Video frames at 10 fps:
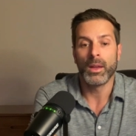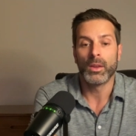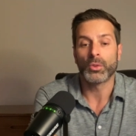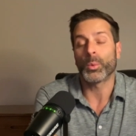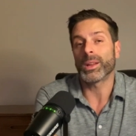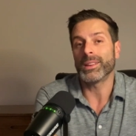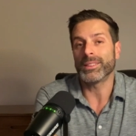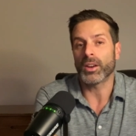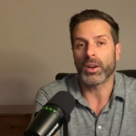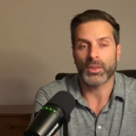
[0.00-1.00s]
So, what did
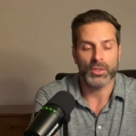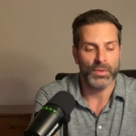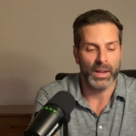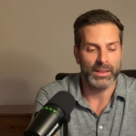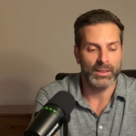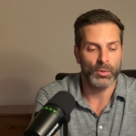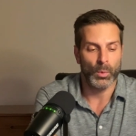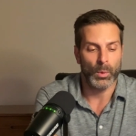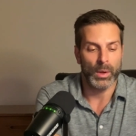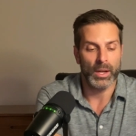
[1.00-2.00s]
these authors find? This is
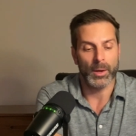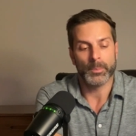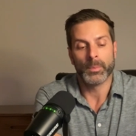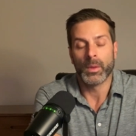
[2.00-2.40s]
what we're here.